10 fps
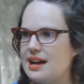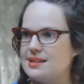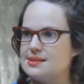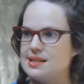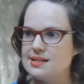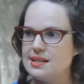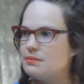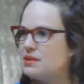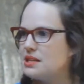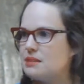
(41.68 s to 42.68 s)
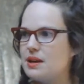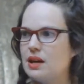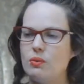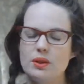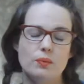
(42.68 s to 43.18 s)
I sent him an
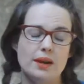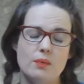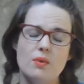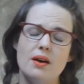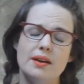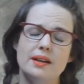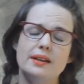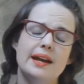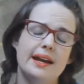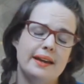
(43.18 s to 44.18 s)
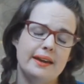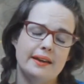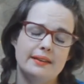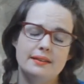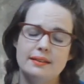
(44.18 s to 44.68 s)
email with what I wanted
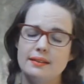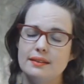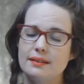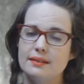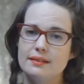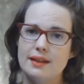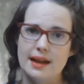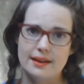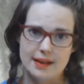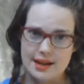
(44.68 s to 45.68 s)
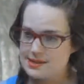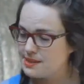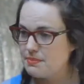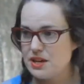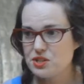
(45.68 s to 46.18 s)
and got
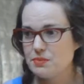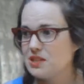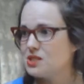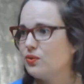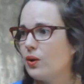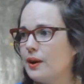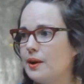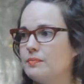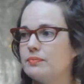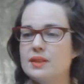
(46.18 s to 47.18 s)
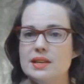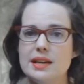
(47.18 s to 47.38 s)
some measurements for him.